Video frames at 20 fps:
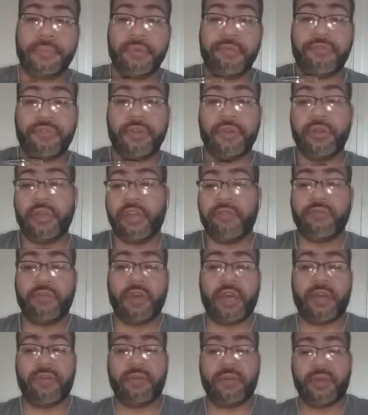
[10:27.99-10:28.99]
if you
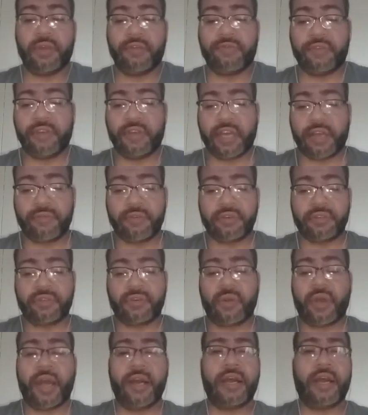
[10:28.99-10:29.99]
haven't
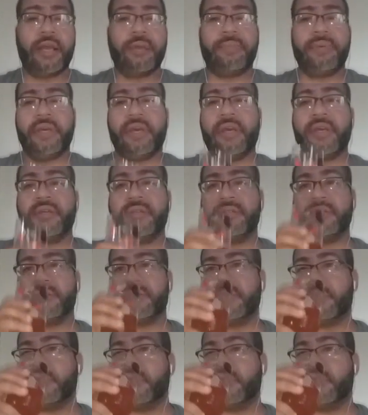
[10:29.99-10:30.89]
tried IPAs.